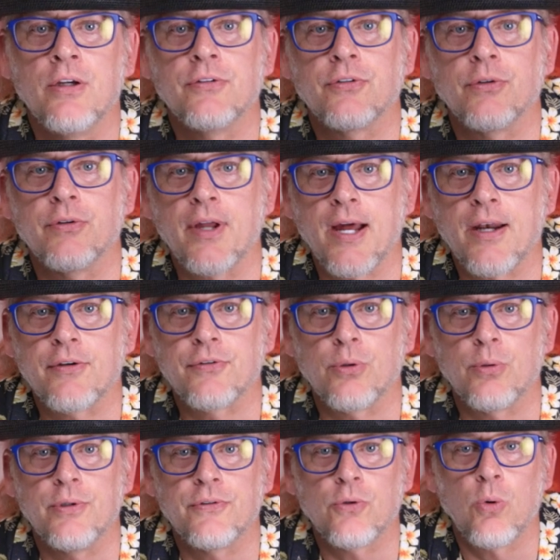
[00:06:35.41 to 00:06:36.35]
so that is
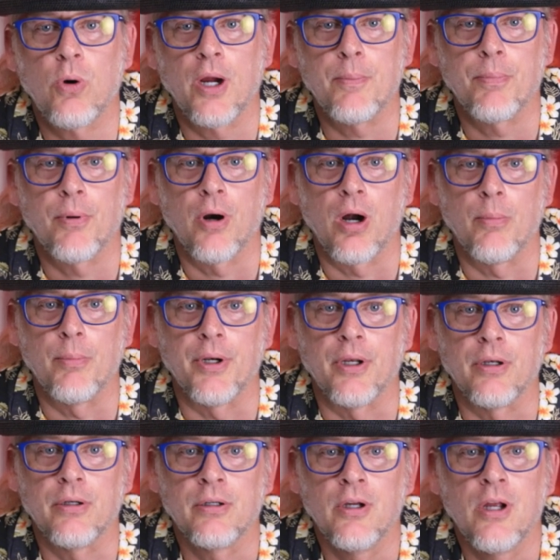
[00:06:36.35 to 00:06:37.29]
always quite
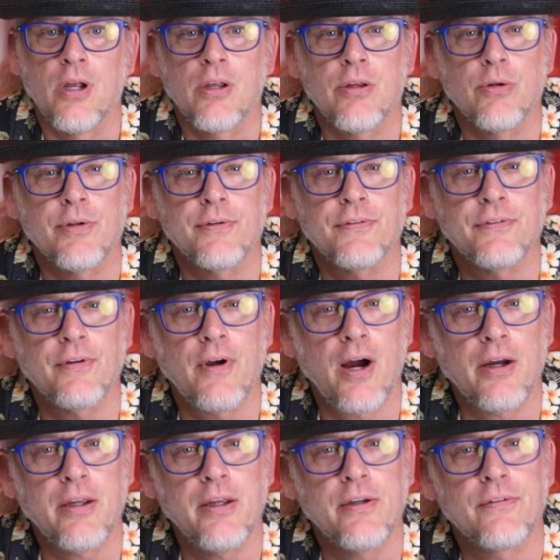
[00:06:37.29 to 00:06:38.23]
prominent, though the
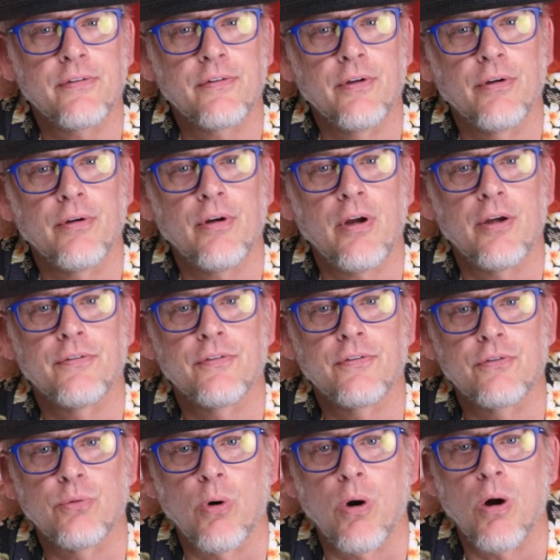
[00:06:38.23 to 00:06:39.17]
sake is still a
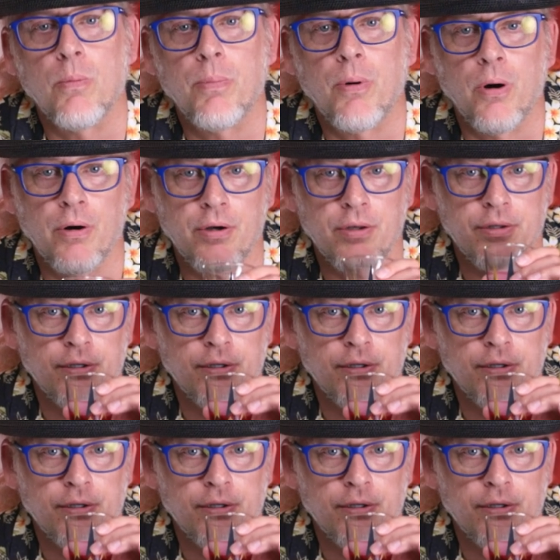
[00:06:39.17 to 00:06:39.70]
strong part of